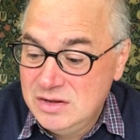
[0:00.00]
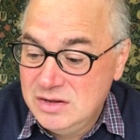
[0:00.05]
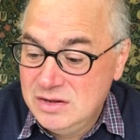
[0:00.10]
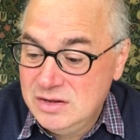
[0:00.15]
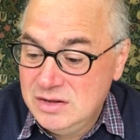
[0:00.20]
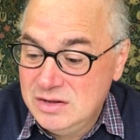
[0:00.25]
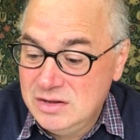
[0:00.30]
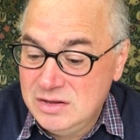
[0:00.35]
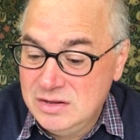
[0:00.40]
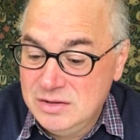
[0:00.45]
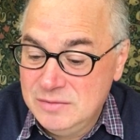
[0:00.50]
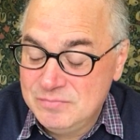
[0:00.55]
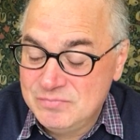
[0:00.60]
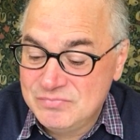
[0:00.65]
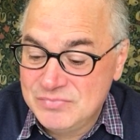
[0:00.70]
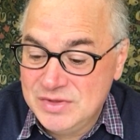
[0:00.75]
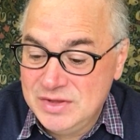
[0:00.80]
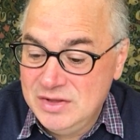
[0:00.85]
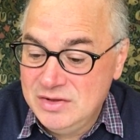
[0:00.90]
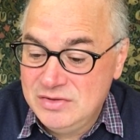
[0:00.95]

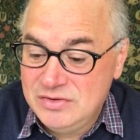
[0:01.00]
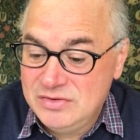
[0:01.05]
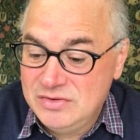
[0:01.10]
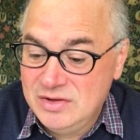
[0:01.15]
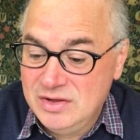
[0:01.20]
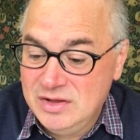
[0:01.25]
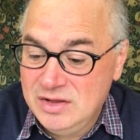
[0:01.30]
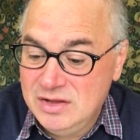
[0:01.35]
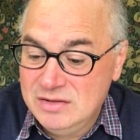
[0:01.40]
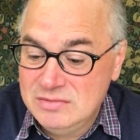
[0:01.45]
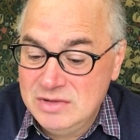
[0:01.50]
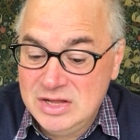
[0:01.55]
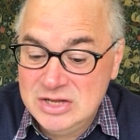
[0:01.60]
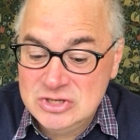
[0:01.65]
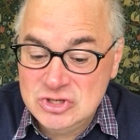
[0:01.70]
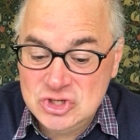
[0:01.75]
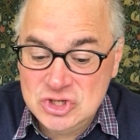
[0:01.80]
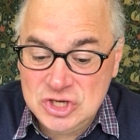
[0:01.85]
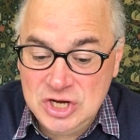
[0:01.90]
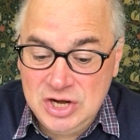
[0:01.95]
Um, it's uh,
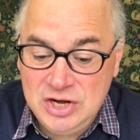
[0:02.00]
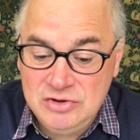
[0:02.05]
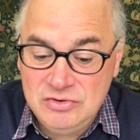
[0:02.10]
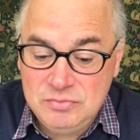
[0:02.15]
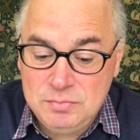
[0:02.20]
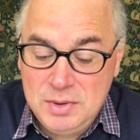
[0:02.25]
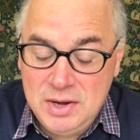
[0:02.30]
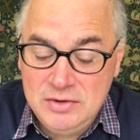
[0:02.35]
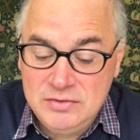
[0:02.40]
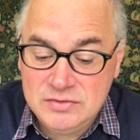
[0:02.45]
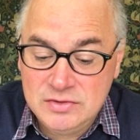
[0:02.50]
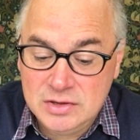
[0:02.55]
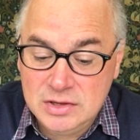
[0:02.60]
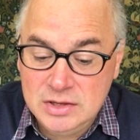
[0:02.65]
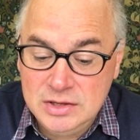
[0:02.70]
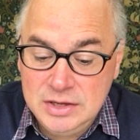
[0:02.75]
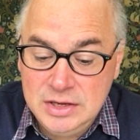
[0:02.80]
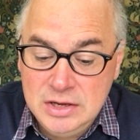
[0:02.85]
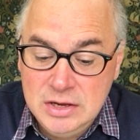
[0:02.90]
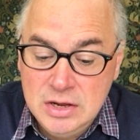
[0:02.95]
unchanged,
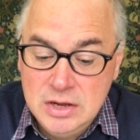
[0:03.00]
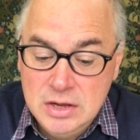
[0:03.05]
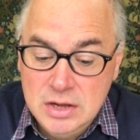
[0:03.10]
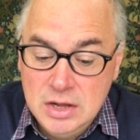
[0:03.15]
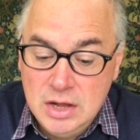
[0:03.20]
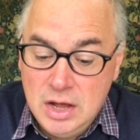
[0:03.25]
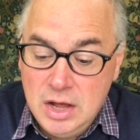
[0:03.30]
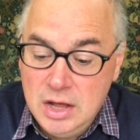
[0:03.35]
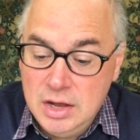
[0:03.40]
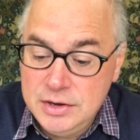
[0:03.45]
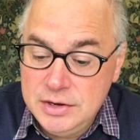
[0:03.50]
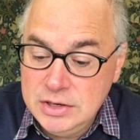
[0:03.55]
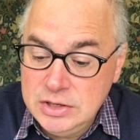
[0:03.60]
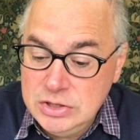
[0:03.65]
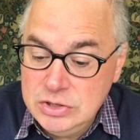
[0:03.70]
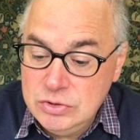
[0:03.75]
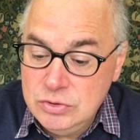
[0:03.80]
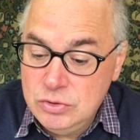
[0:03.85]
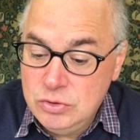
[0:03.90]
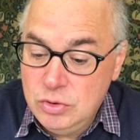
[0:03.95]
basically. Uh, the
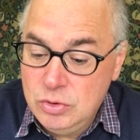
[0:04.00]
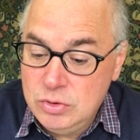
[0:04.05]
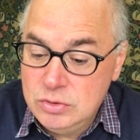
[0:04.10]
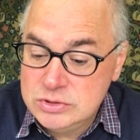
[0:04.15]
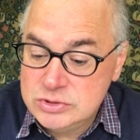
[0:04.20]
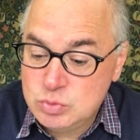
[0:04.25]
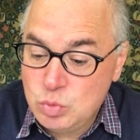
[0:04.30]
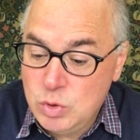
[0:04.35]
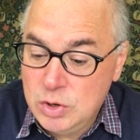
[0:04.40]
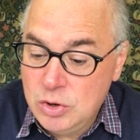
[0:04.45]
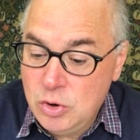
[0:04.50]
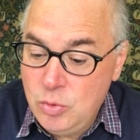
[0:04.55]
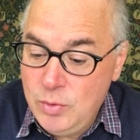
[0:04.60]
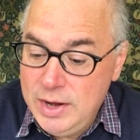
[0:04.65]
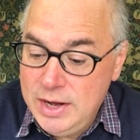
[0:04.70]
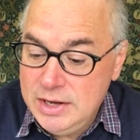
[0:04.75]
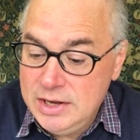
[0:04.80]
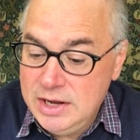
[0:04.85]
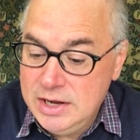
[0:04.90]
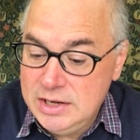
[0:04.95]
euro is one oh
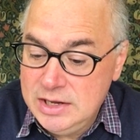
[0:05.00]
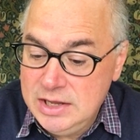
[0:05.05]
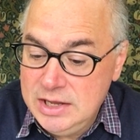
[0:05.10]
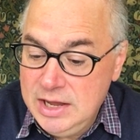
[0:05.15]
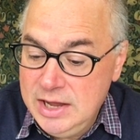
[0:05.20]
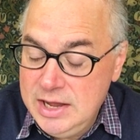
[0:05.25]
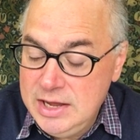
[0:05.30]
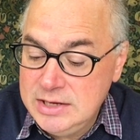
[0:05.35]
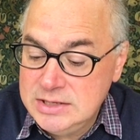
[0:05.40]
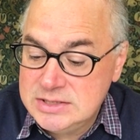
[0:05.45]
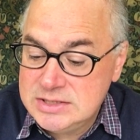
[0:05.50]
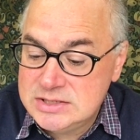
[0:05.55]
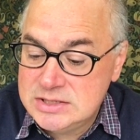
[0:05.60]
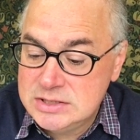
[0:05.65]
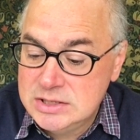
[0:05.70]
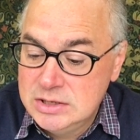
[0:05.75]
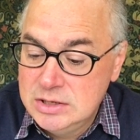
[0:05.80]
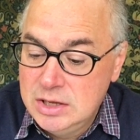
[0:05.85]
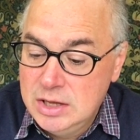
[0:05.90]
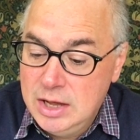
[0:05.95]
eight
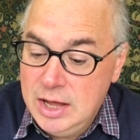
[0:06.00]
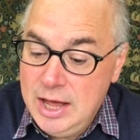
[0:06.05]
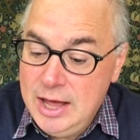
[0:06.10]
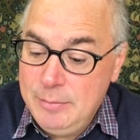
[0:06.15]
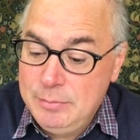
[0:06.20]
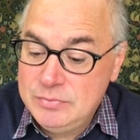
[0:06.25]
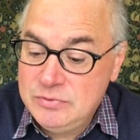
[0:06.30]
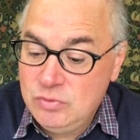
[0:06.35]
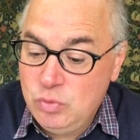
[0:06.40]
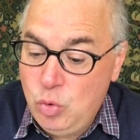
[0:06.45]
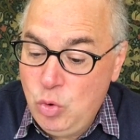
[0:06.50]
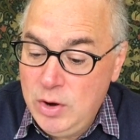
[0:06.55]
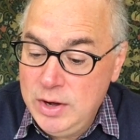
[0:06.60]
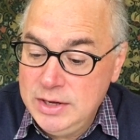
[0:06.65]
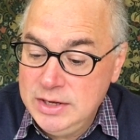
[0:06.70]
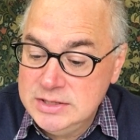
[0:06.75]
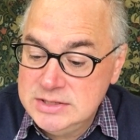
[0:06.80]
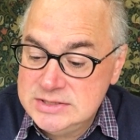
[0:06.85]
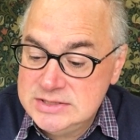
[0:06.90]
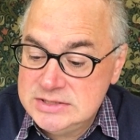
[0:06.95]
eighty-eight, up
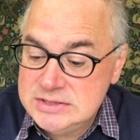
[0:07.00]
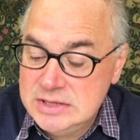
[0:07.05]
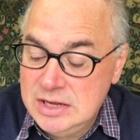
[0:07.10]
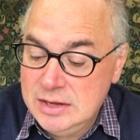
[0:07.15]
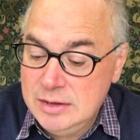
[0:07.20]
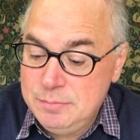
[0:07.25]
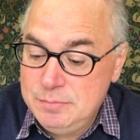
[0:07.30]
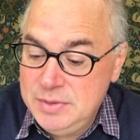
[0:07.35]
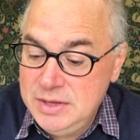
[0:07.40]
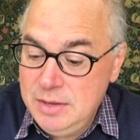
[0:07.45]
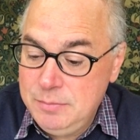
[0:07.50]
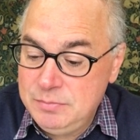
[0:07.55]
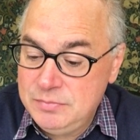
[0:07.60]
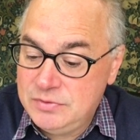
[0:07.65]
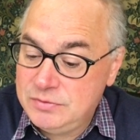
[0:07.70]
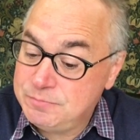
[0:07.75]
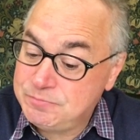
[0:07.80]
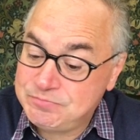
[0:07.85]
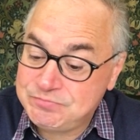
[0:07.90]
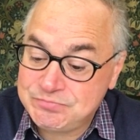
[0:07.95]
twenty uh,
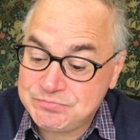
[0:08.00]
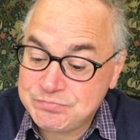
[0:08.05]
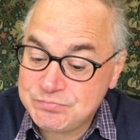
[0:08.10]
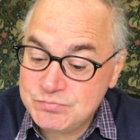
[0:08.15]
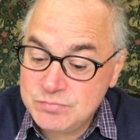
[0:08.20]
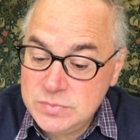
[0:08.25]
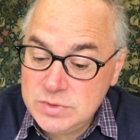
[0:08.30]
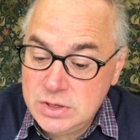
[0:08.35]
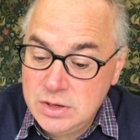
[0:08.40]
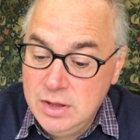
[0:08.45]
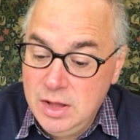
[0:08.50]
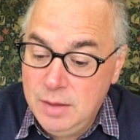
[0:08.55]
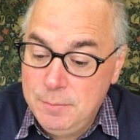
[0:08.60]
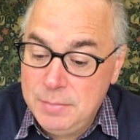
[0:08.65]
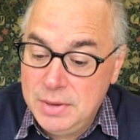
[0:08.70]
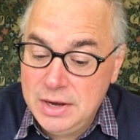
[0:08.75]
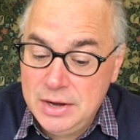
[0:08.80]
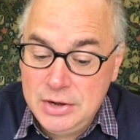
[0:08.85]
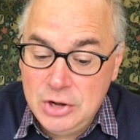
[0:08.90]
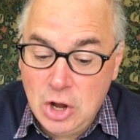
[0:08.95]
pips, uh,
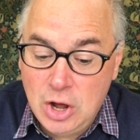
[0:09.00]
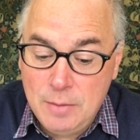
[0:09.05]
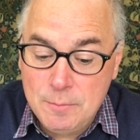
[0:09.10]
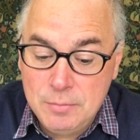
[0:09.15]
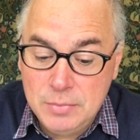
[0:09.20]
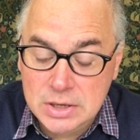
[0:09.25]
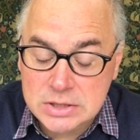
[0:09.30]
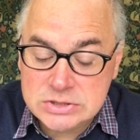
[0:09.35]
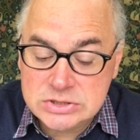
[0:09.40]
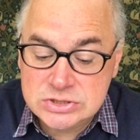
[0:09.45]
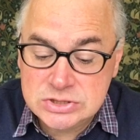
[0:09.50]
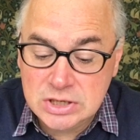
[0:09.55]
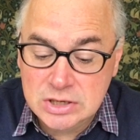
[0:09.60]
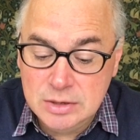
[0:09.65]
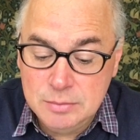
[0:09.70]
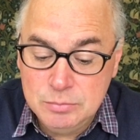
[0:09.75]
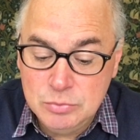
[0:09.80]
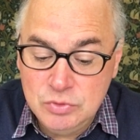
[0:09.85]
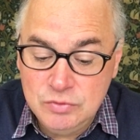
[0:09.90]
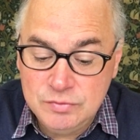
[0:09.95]
but not much
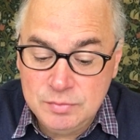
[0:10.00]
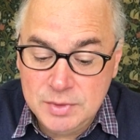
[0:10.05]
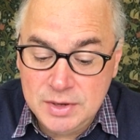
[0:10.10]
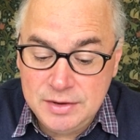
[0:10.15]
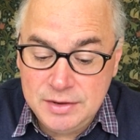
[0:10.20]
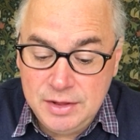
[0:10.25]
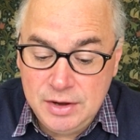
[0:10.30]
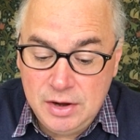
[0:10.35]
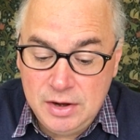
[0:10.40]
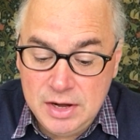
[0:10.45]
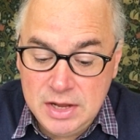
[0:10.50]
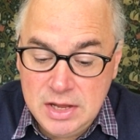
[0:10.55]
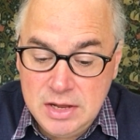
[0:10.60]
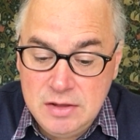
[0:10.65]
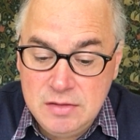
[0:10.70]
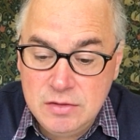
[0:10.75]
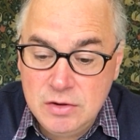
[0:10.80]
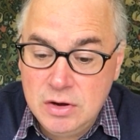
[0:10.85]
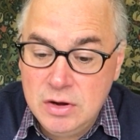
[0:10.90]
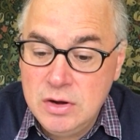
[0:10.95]
uh, movement there
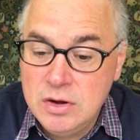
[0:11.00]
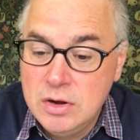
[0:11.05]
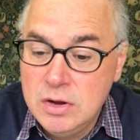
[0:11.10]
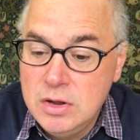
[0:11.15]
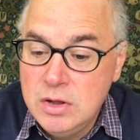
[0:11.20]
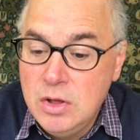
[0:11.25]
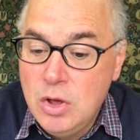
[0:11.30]
either.